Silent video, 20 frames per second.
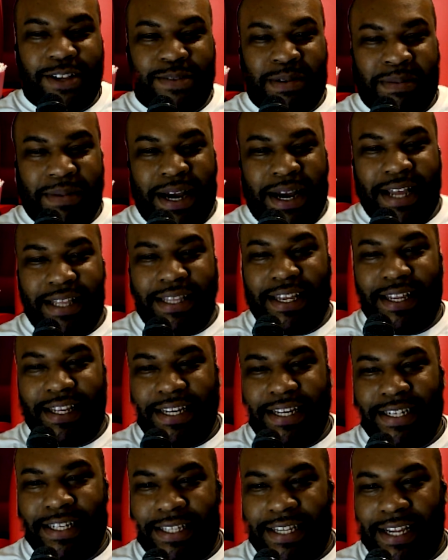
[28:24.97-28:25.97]
my mind that he
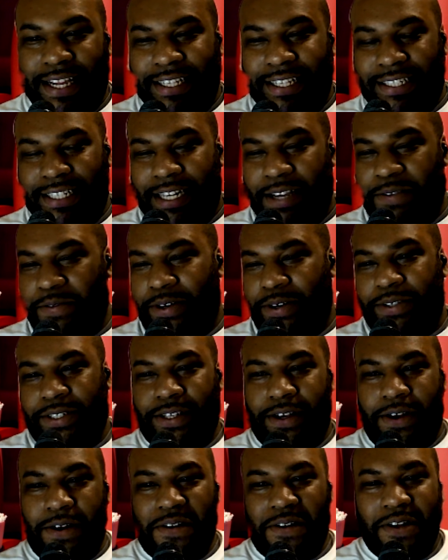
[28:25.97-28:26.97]
did that, and then I would have
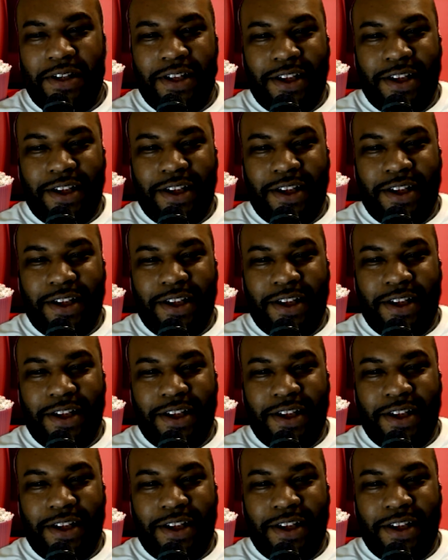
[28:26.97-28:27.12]
saw